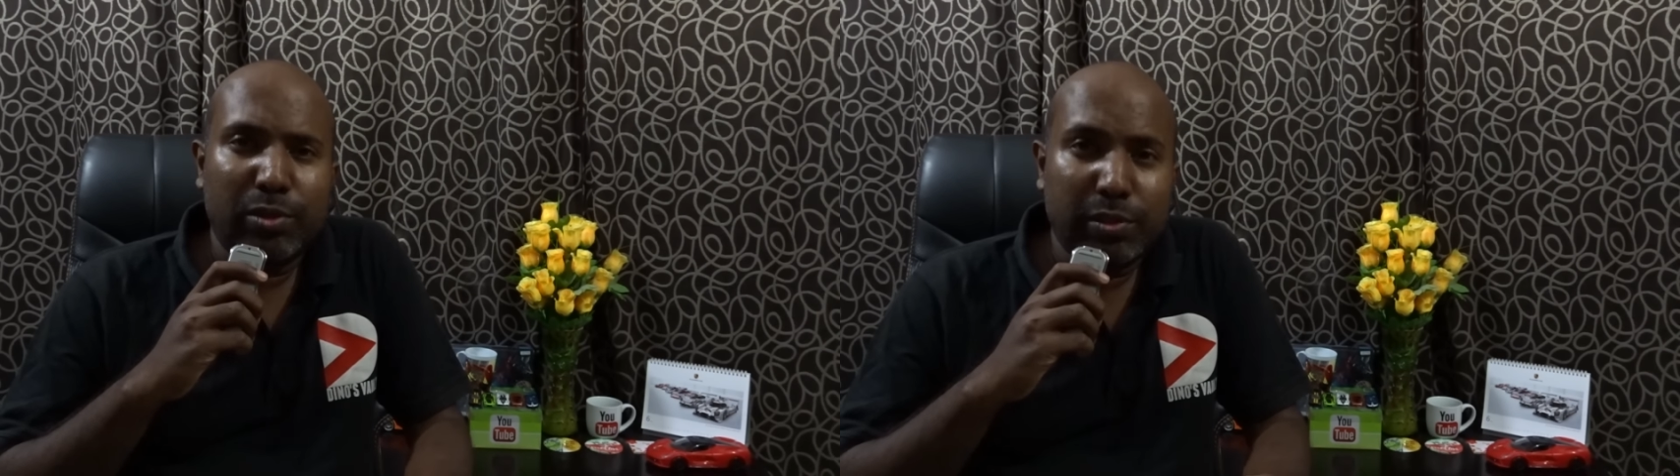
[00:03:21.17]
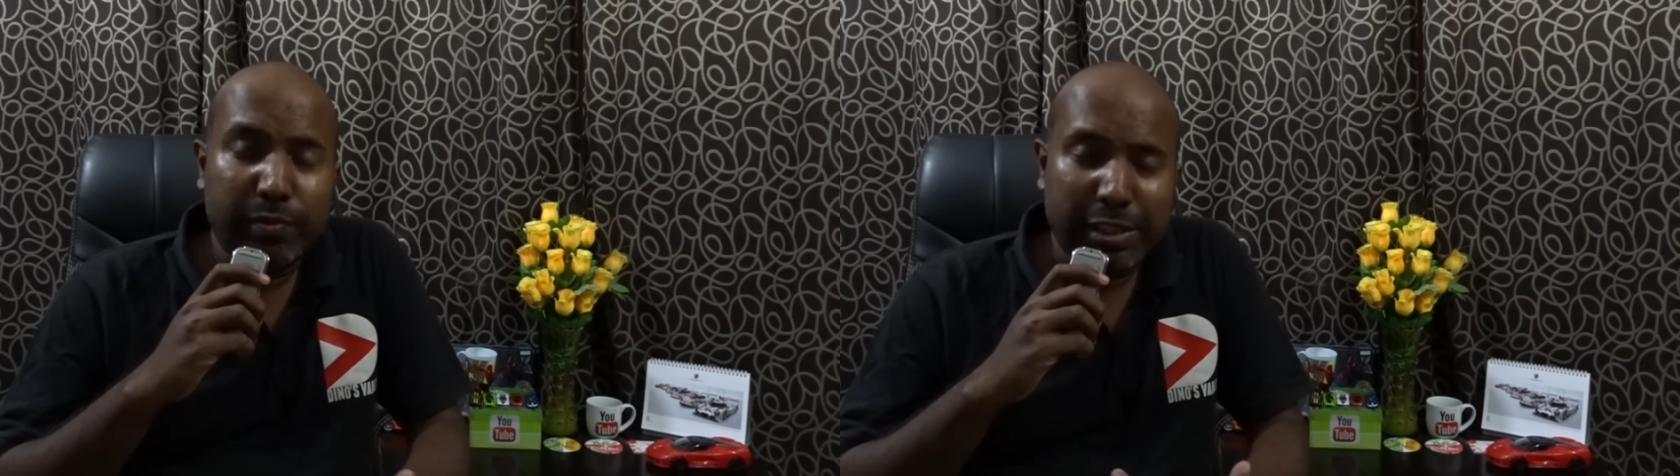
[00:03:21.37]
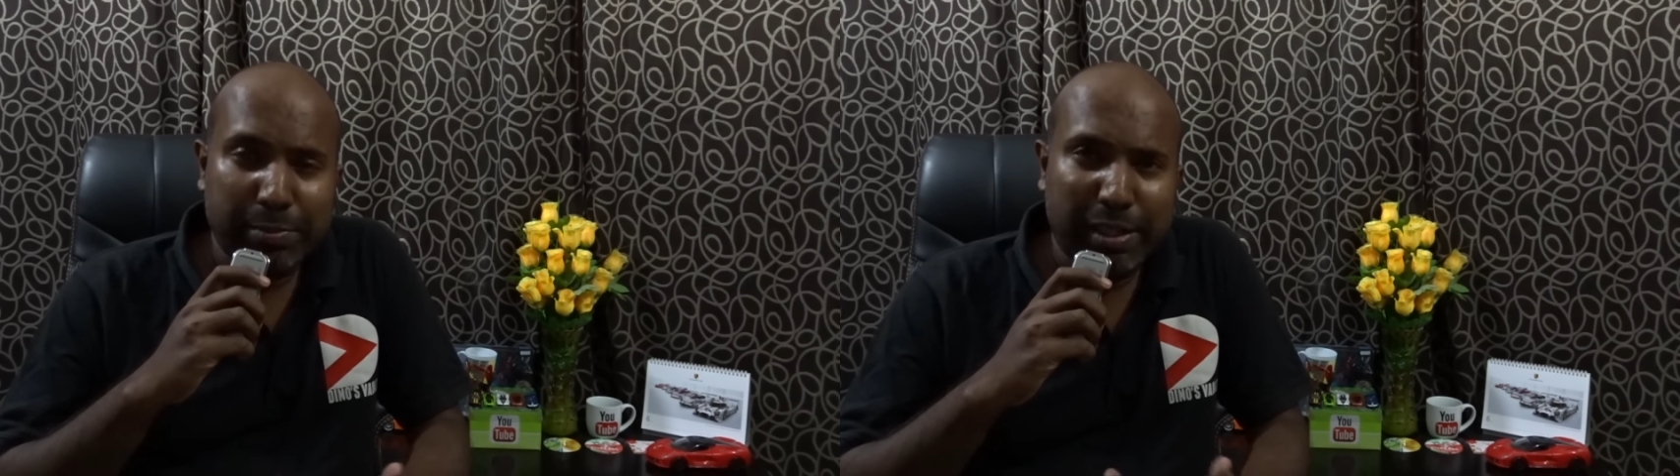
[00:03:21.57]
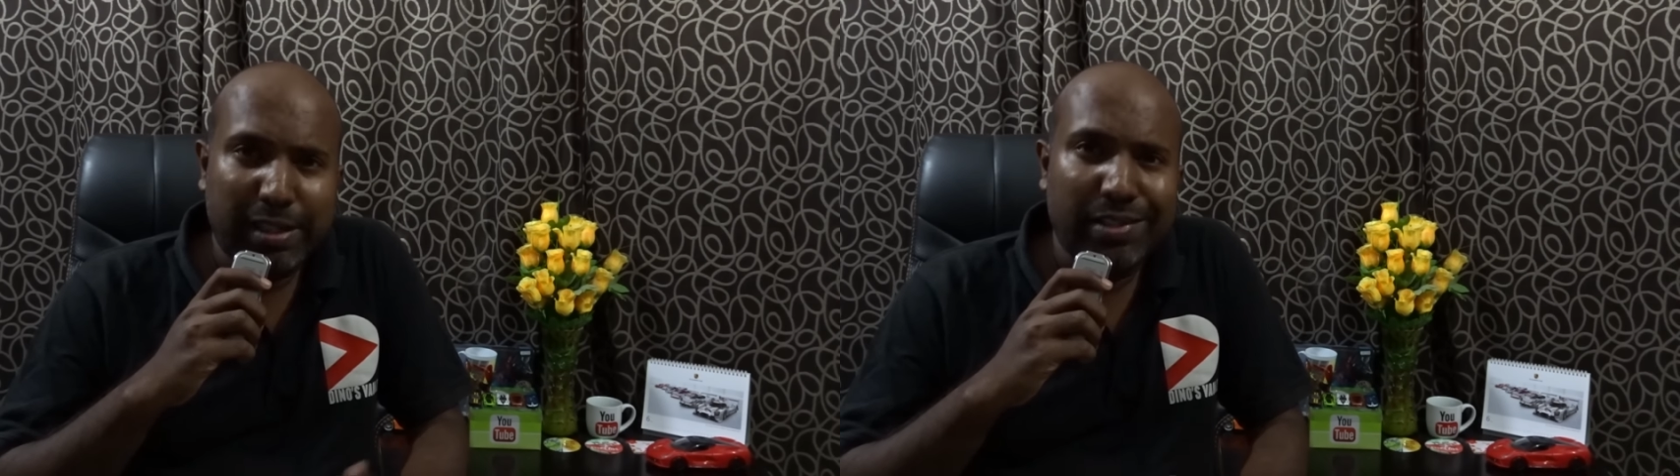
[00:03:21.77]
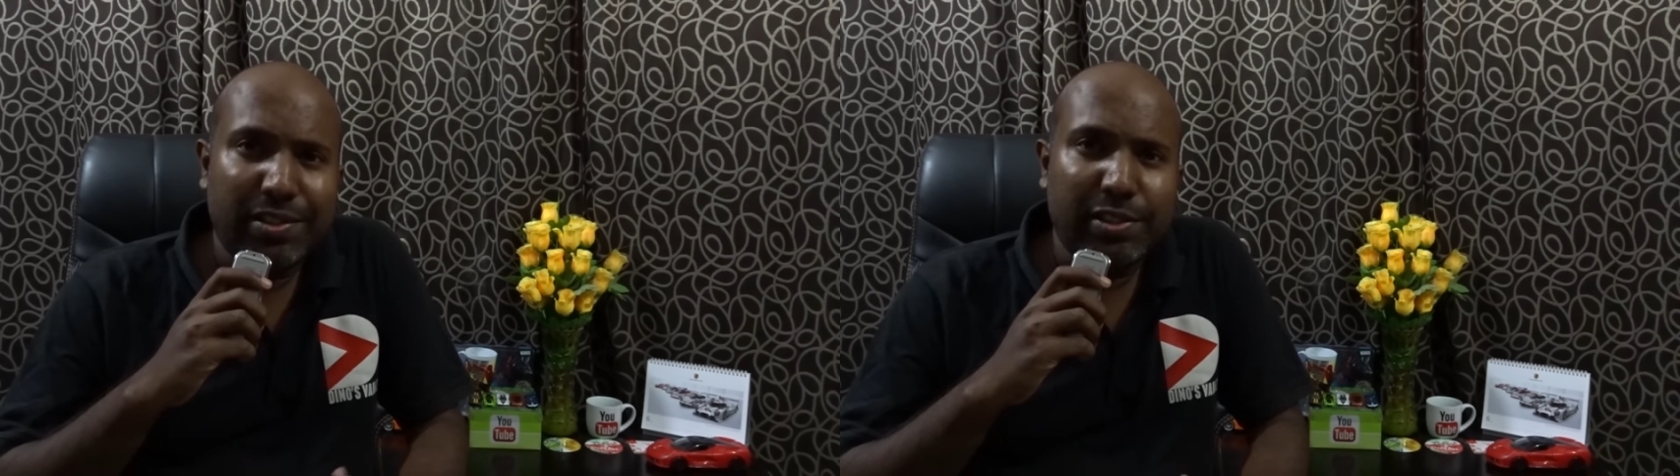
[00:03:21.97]
loads of
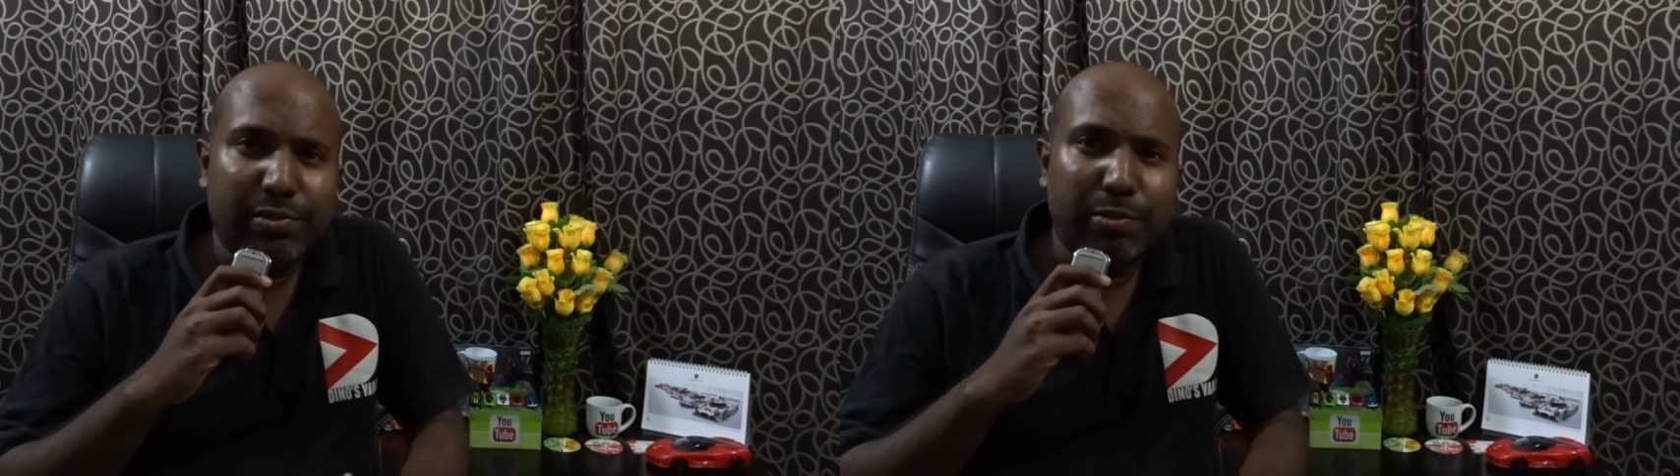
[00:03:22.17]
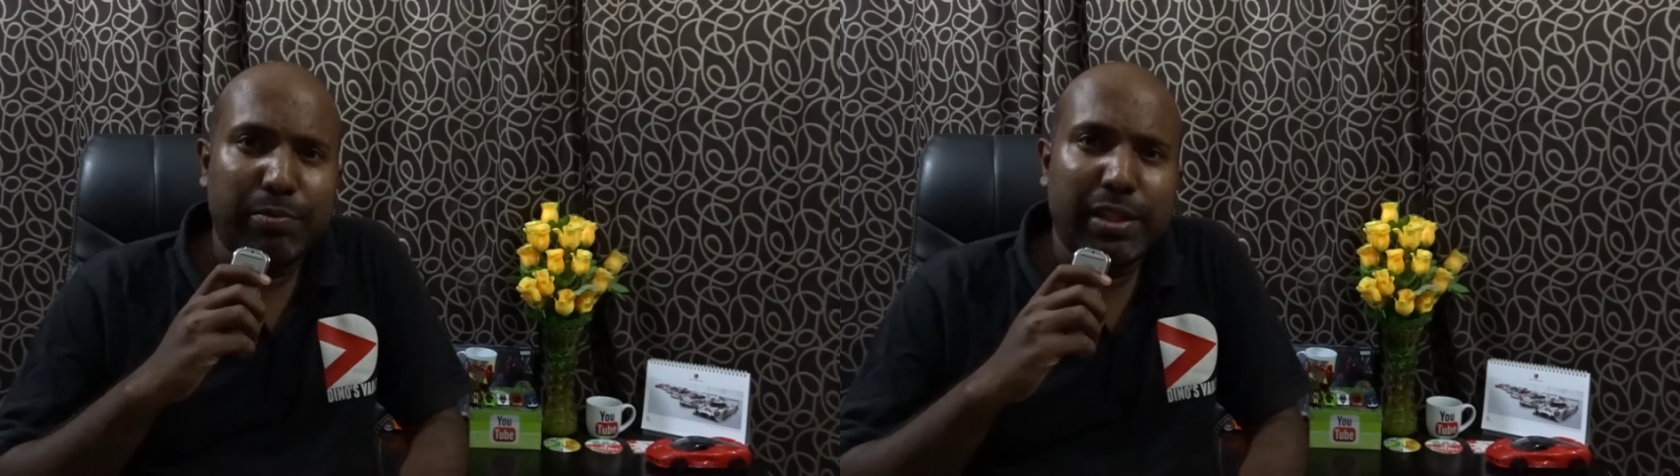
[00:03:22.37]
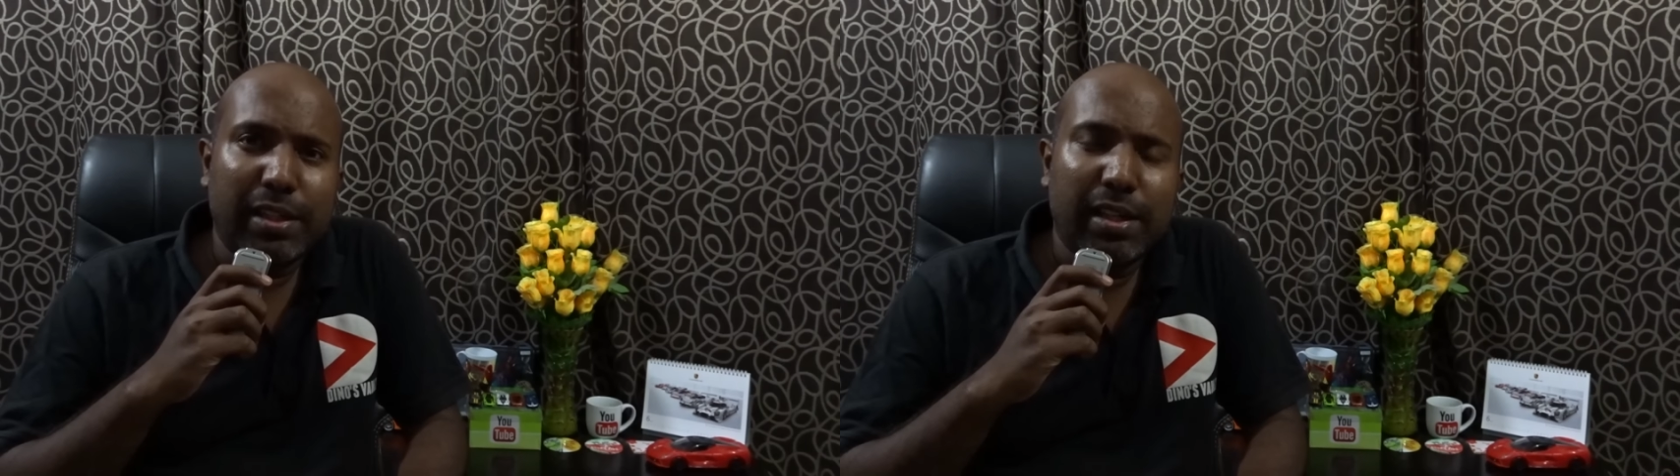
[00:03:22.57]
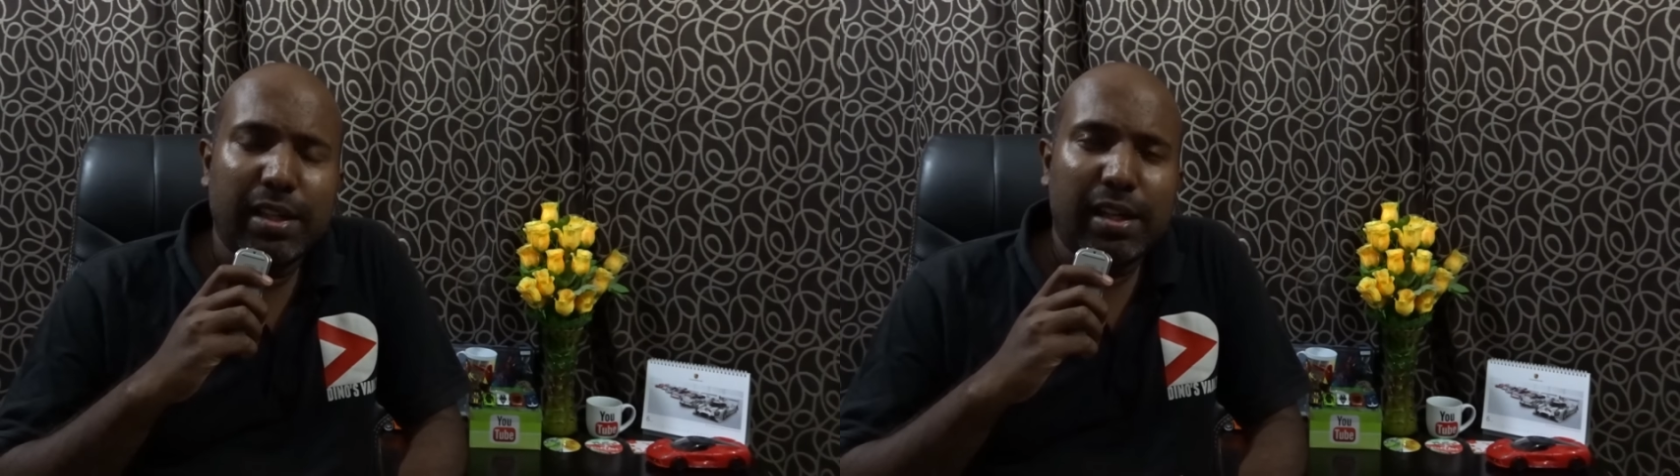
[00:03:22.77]
expectations from me.